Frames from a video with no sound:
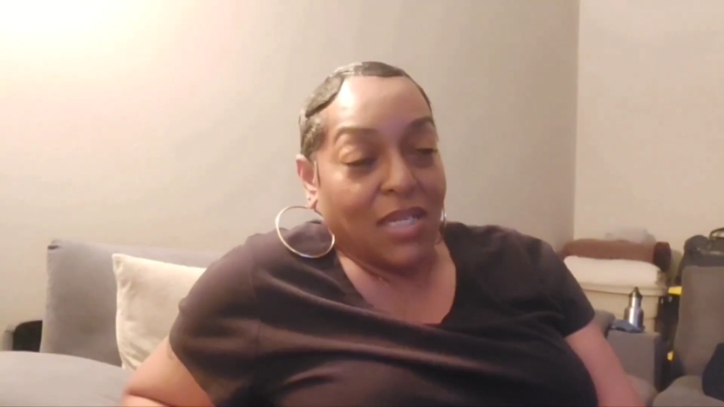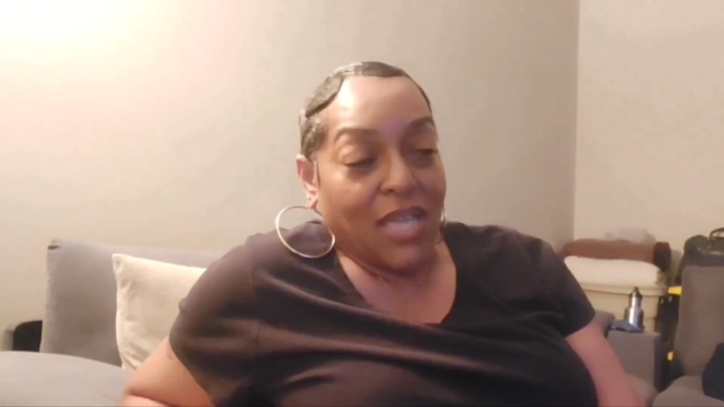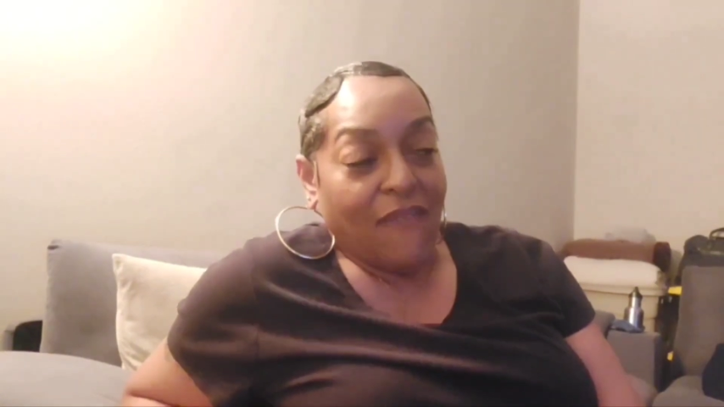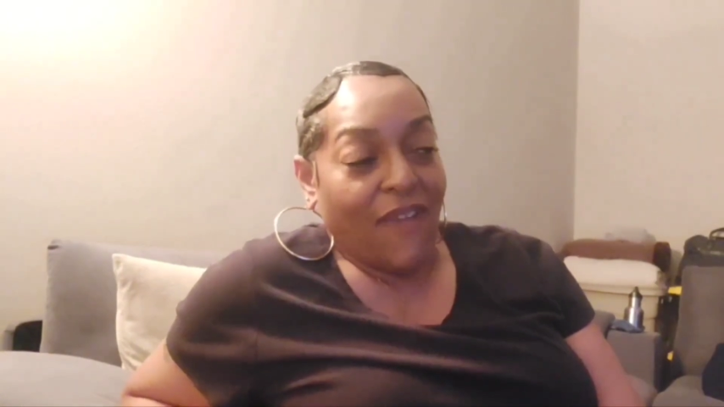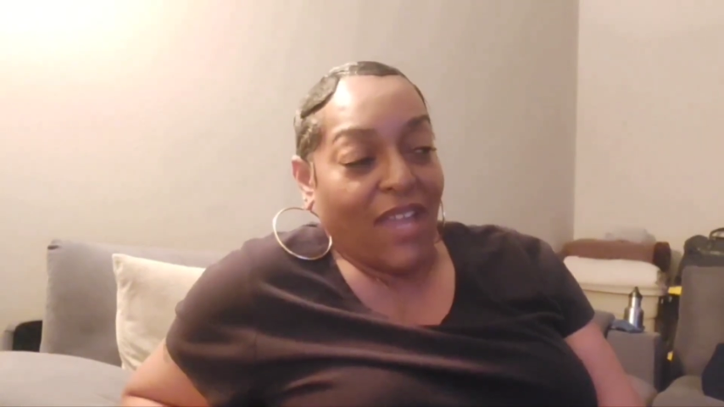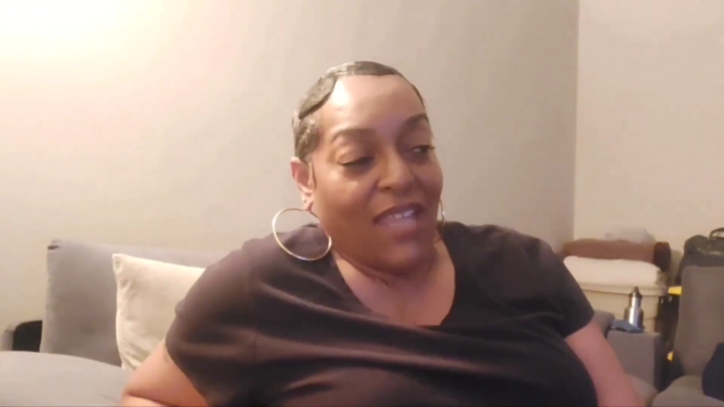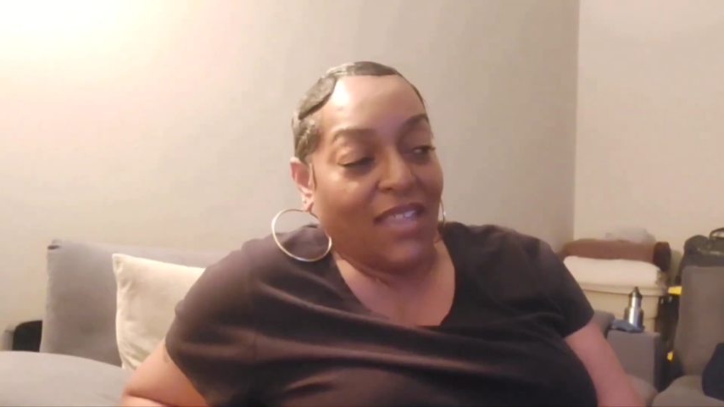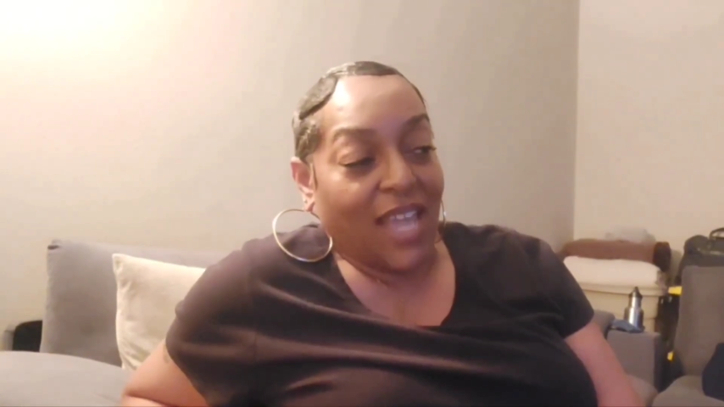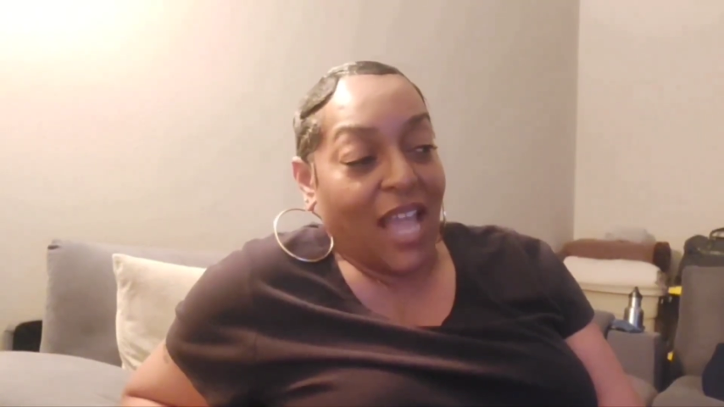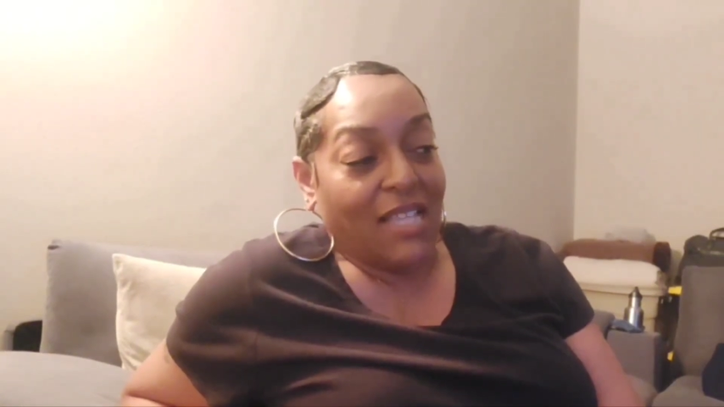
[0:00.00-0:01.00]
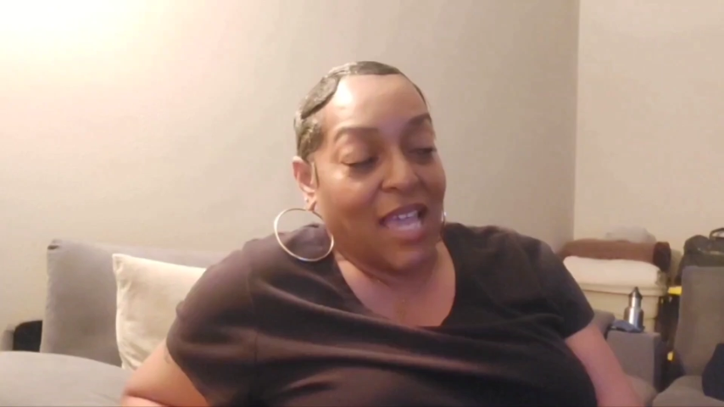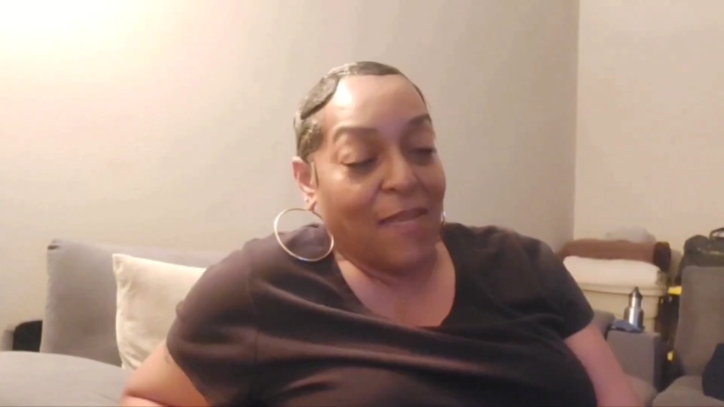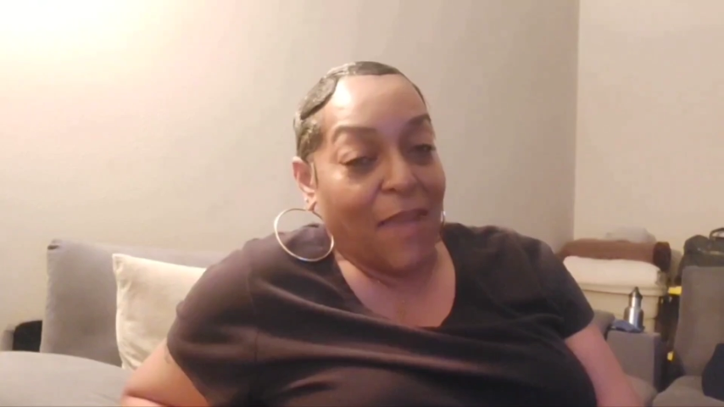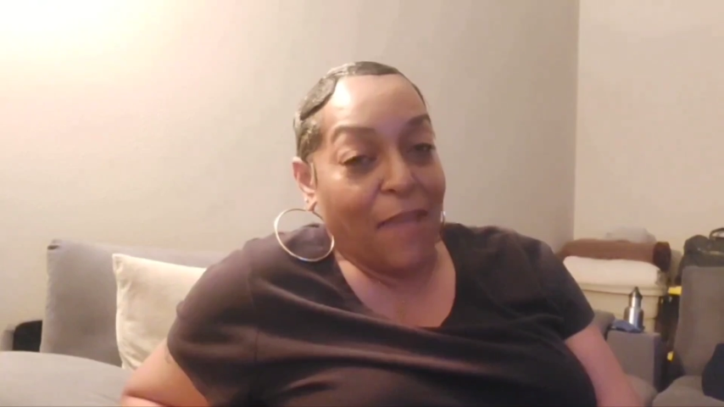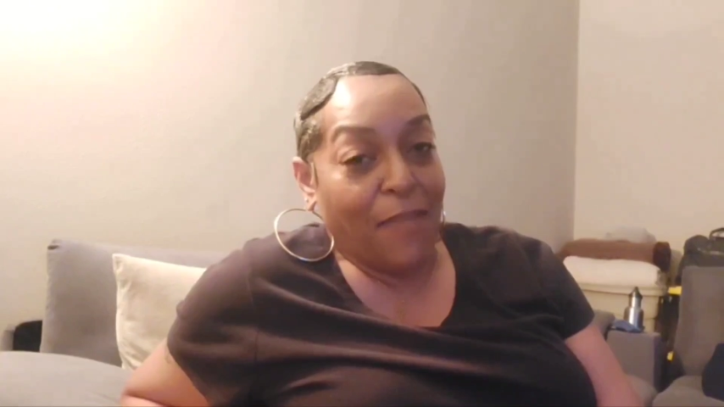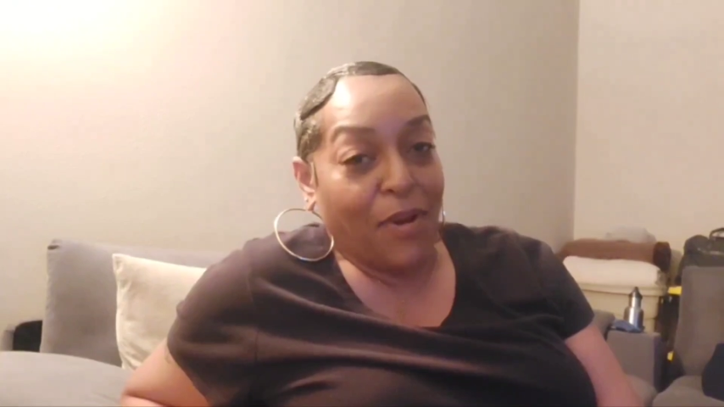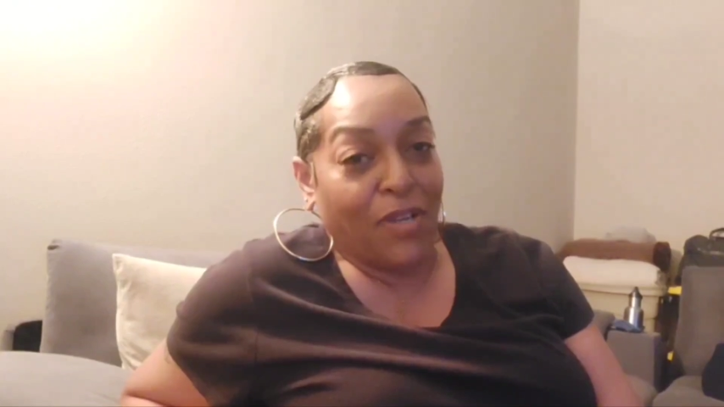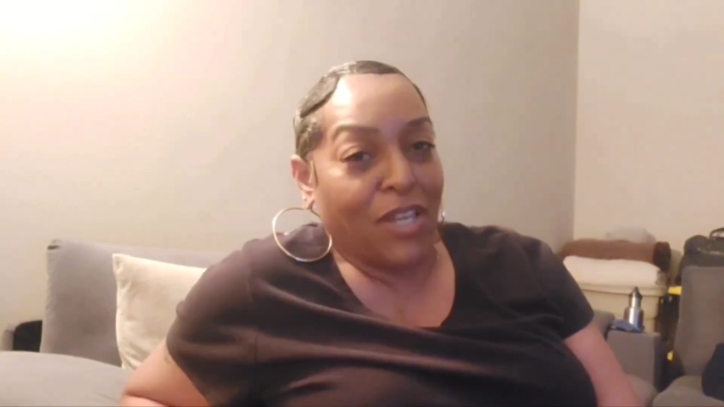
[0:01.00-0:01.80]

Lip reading: If I get the contact paper,